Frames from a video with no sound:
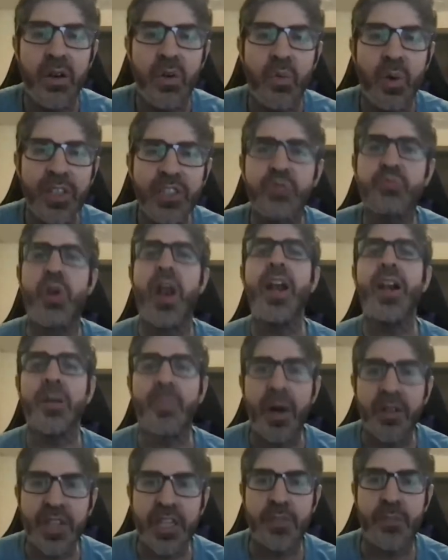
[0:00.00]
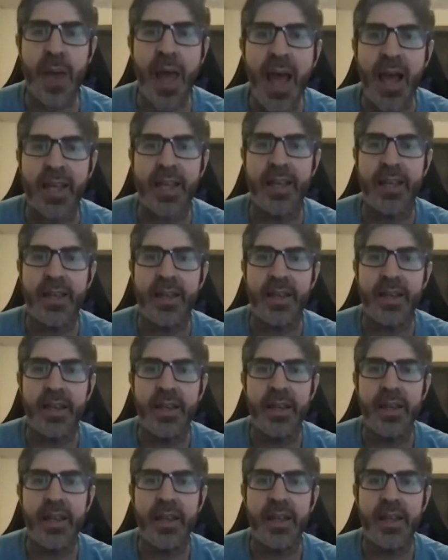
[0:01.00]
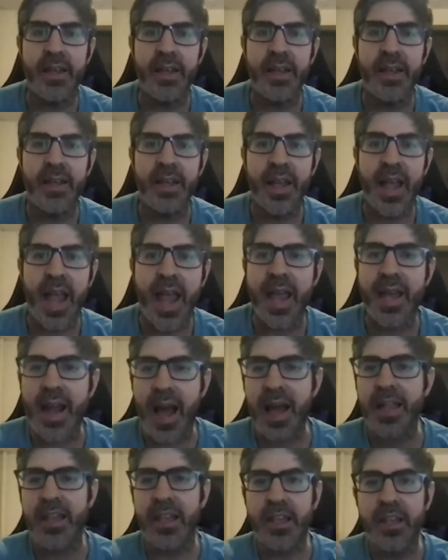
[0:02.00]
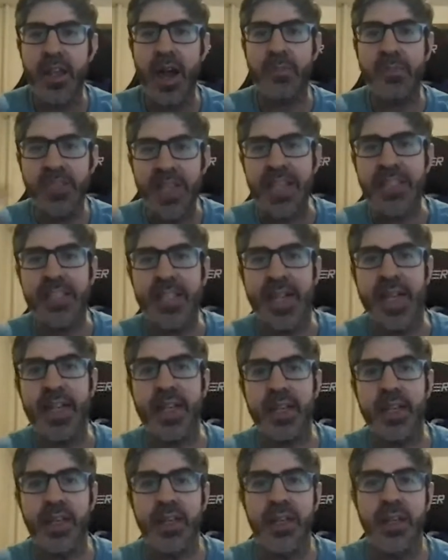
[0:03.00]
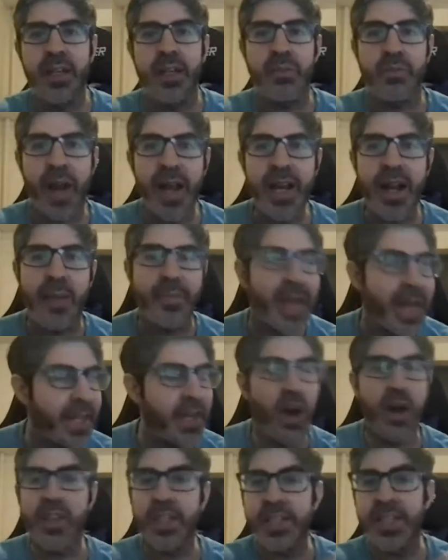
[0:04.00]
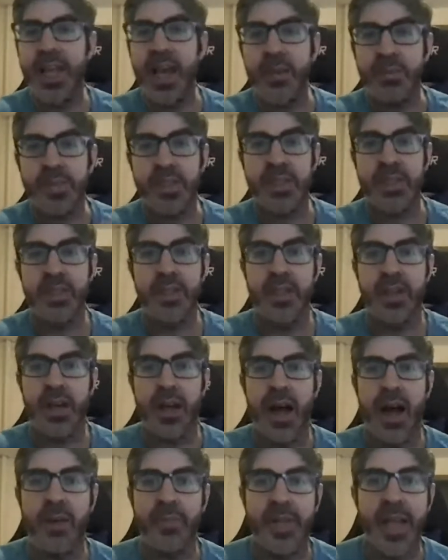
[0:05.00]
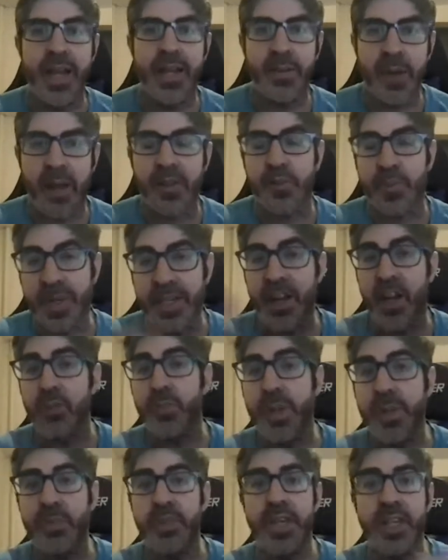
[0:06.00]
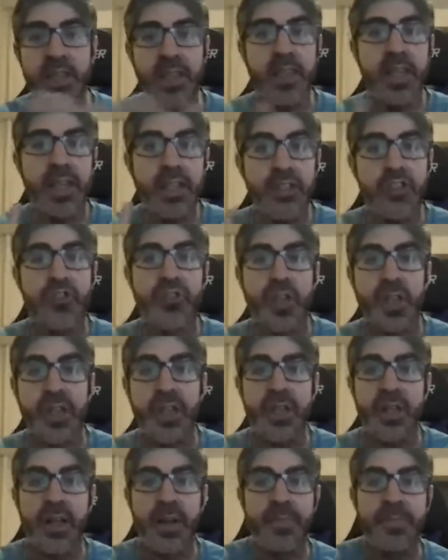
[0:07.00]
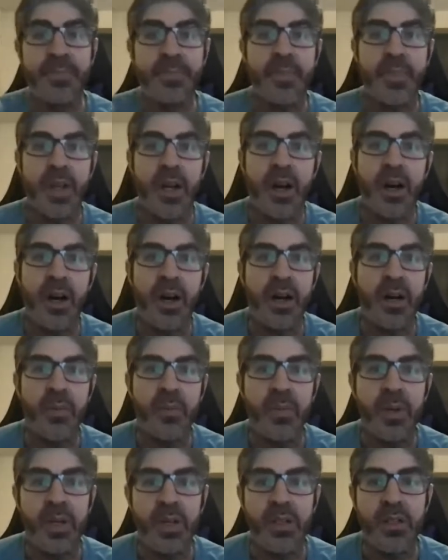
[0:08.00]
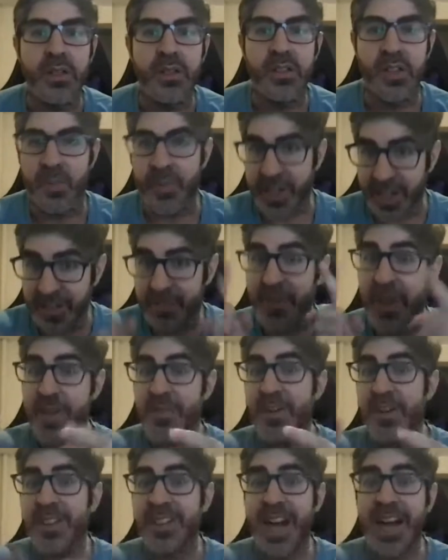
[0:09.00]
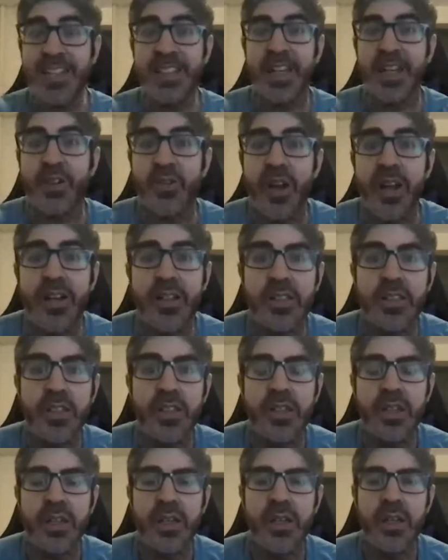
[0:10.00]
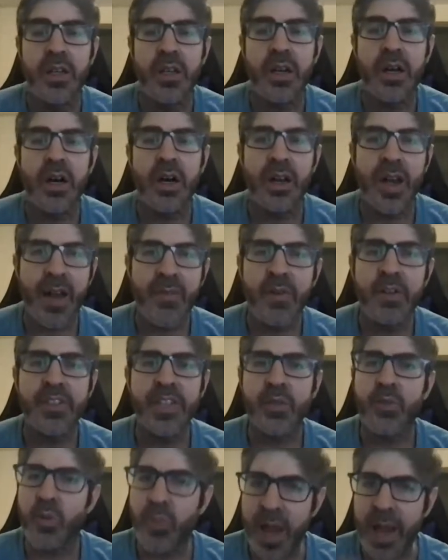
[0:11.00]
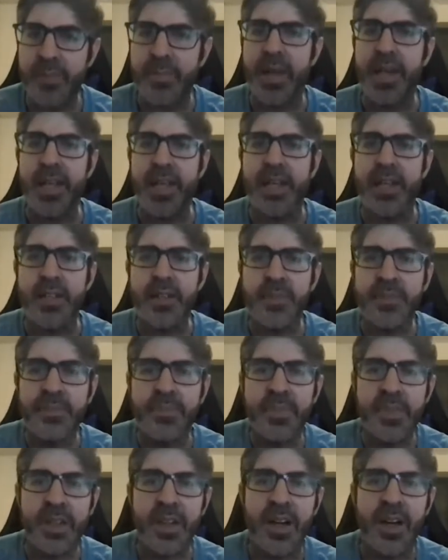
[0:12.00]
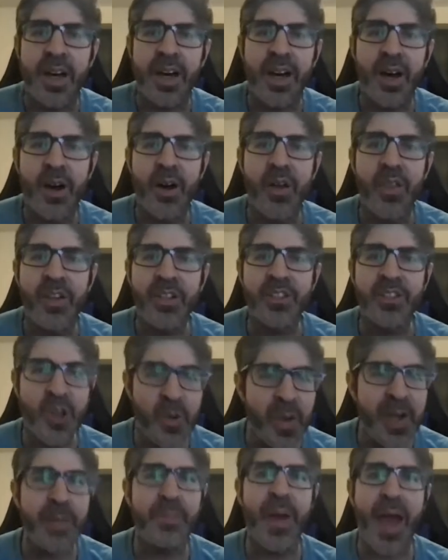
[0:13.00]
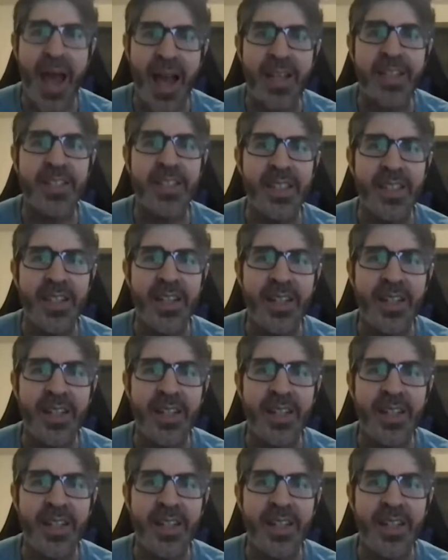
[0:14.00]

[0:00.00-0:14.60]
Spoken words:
What's rare about this pack? And I'm sensing it, right? I'm getting all the DMs. I'm speaking to other people in the industry. Some of your favorite content creators. And everyone's like, well, wait a minute here. There's too many packs.